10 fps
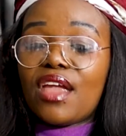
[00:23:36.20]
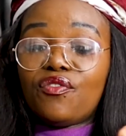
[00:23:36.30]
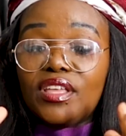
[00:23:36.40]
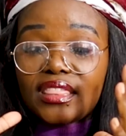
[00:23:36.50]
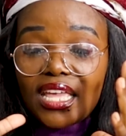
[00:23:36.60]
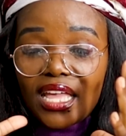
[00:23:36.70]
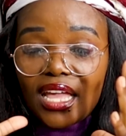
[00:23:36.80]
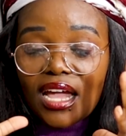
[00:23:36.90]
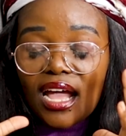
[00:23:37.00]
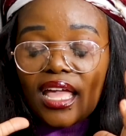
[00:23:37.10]

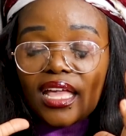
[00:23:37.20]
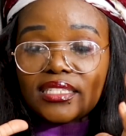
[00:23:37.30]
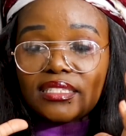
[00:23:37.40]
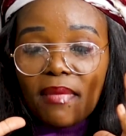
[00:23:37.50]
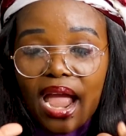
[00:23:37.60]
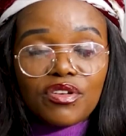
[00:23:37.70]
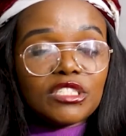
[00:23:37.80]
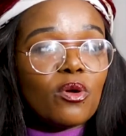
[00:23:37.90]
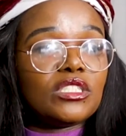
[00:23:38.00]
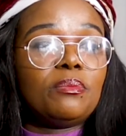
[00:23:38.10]
Everything is my
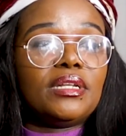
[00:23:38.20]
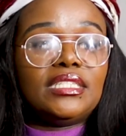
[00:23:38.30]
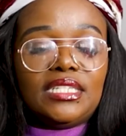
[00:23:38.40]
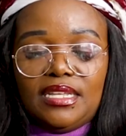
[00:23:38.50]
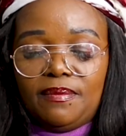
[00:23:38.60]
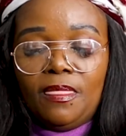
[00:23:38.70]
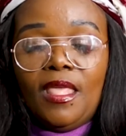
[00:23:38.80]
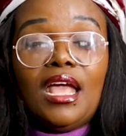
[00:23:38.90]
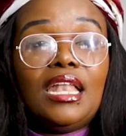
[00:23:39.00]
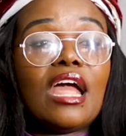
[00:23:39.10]
responsibility.
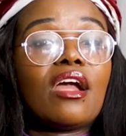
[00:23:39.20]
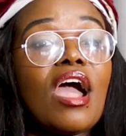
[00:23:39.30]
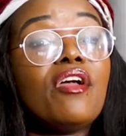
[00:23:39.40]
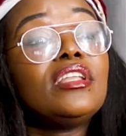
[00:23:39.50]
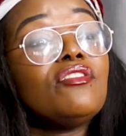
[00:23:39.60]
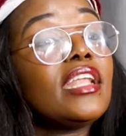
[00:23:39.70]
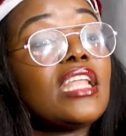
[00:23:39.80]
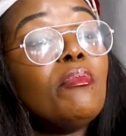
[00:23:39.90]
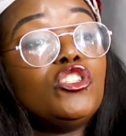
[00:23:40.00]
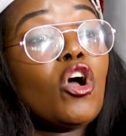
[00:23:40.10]
Like currently right now
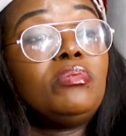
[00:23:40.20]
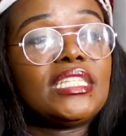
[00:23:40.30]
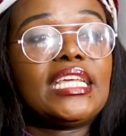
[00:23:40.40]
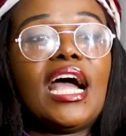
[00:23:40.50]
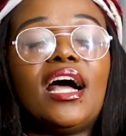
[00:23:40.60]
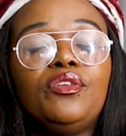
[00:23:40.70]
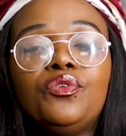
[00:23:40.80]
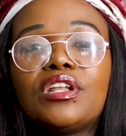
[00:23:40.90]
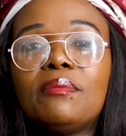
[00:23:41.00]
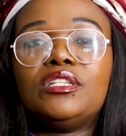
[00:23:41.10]
I'm a job seeker, you know
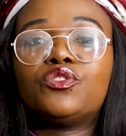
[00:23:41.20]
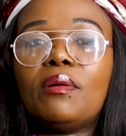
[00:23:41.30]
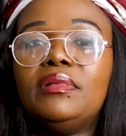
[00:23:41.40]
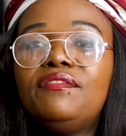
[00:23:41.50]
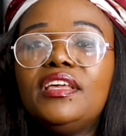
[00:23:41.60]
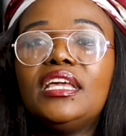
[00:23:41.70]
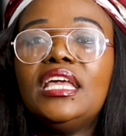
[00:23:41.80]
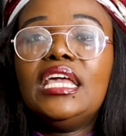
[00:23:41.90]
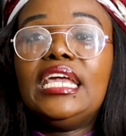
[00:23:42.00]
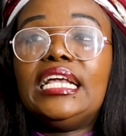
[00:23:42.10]
what I mean? So I'm living
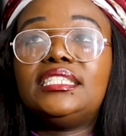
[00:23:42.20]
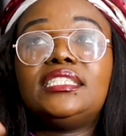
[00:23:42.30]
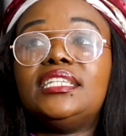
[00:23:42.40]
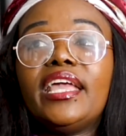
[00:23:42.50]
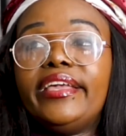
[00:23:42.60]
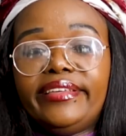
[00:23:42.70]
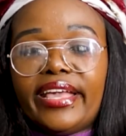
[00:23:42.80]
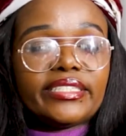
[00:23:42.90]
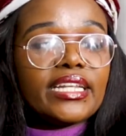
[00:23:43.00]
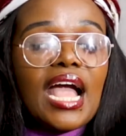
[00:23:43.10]
each day
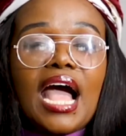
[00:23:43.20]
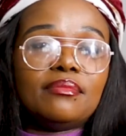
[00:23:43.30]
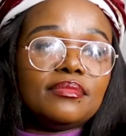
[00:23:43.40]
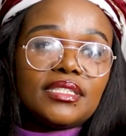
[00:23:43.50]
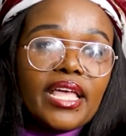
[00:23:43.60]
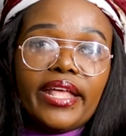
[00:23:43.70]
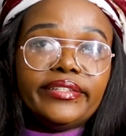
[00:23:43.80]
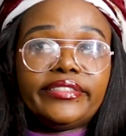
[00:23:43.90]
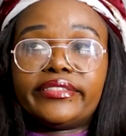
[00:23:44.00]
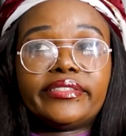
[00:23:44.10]
as it comes
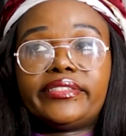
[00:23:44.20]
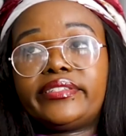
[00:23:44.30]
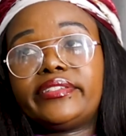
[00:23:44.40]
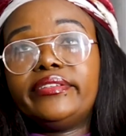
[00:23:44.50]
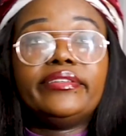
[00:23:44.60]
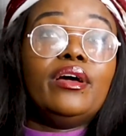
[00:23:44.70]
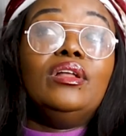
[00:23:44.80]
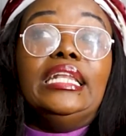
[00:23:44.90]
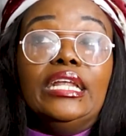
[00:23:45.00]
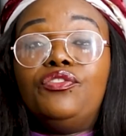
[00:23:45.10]
and just
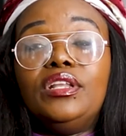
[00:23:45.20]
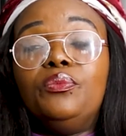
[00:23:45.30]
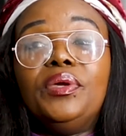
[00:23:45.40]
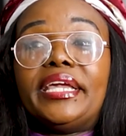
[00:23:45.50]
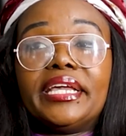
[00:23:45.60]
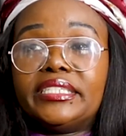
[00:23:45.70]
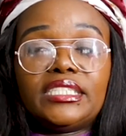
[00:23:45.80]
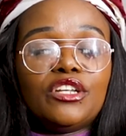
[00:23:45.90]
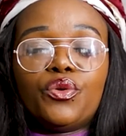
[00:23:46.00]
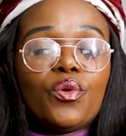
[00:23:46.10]
literally winging it.
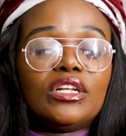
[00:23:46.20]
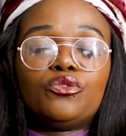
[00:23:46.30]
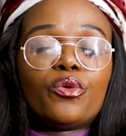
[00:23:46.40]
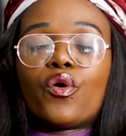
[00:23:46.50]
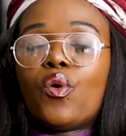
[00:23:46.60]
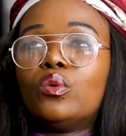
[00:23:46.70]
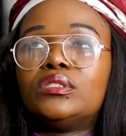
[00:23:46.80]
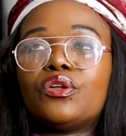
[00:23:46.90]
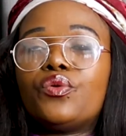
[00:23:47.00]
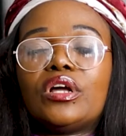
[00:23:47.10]
I don't know what tomorrow holds.
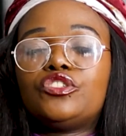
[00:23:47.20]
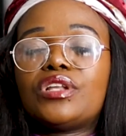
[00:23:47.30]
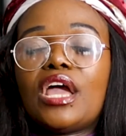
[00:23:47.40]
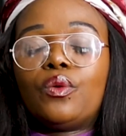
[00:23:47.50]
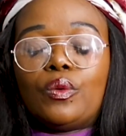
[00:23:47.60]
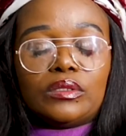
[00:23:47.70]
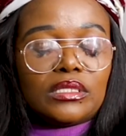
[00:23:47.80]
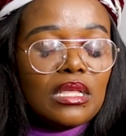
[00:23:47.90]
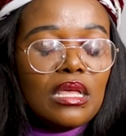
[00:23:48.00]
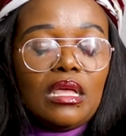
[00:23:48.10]
I don't know what tonight holds.
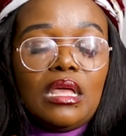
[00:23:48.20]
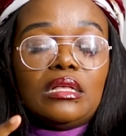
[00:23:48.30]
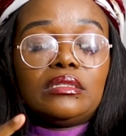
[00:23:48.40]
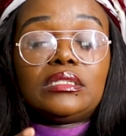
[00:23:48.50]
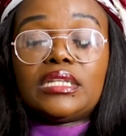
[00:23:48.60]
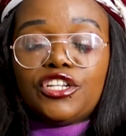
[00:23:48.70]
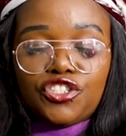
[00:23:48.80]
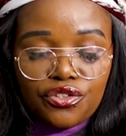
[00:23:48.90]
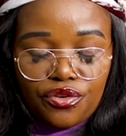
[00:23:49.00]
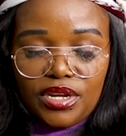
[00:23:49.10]

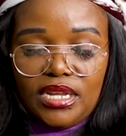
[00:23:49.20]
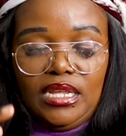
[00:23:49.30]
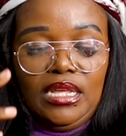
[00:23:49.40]
Stationery,